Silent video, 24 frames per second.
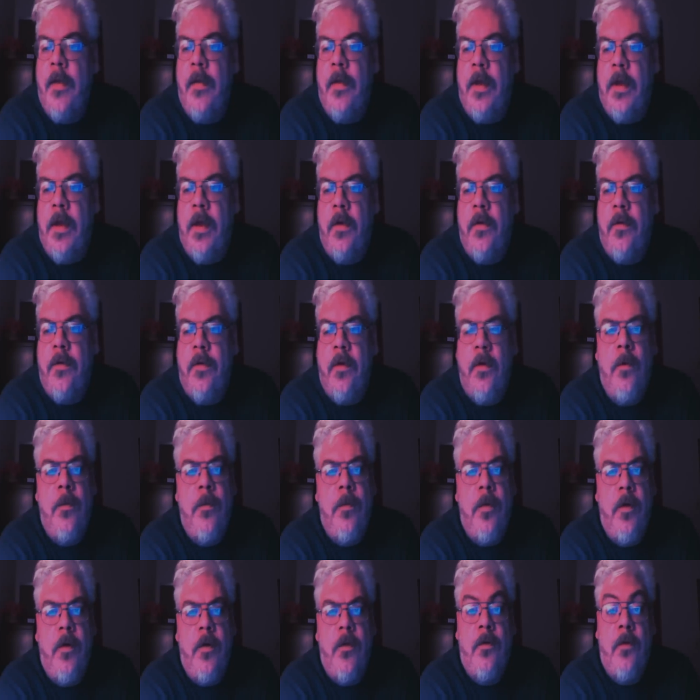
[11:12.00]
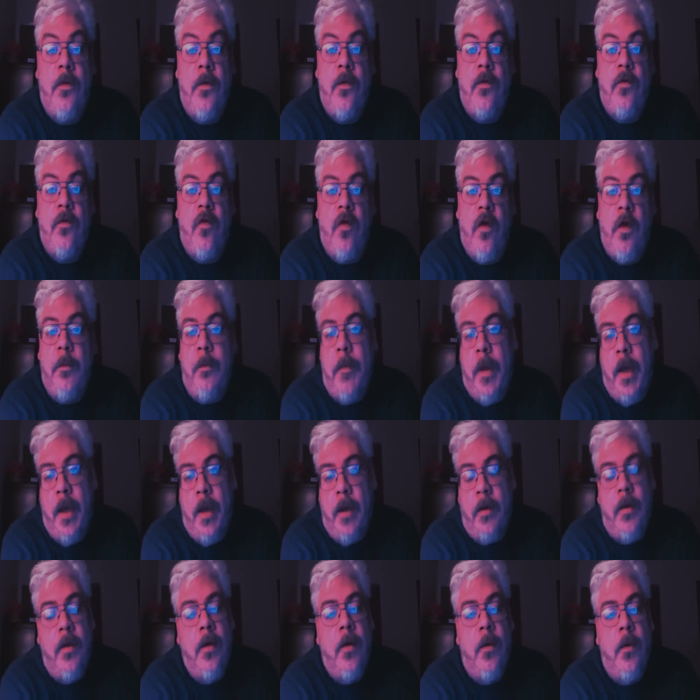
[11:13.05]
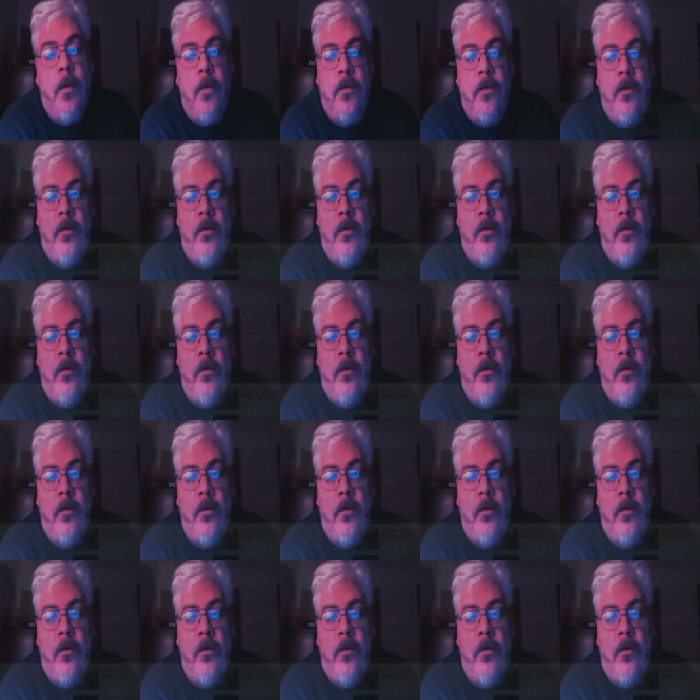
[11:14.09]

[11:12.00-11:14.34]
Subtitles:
the YouTube user G-Man, who